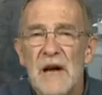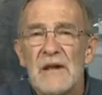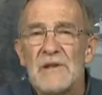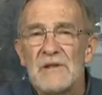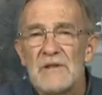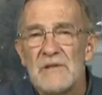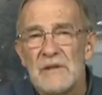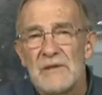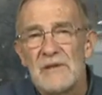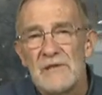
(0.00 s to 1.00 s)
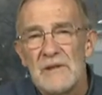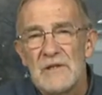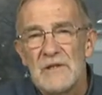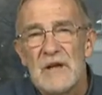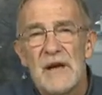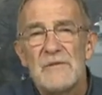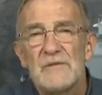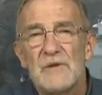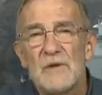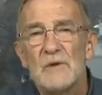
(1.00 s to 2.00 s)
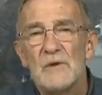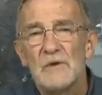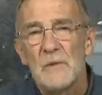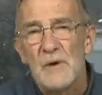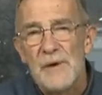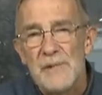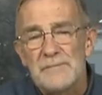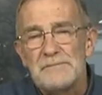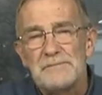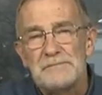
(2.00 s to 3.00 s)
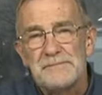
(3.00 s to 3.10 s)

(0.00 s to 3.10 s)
challenges that they faced after the Cold War. Okay,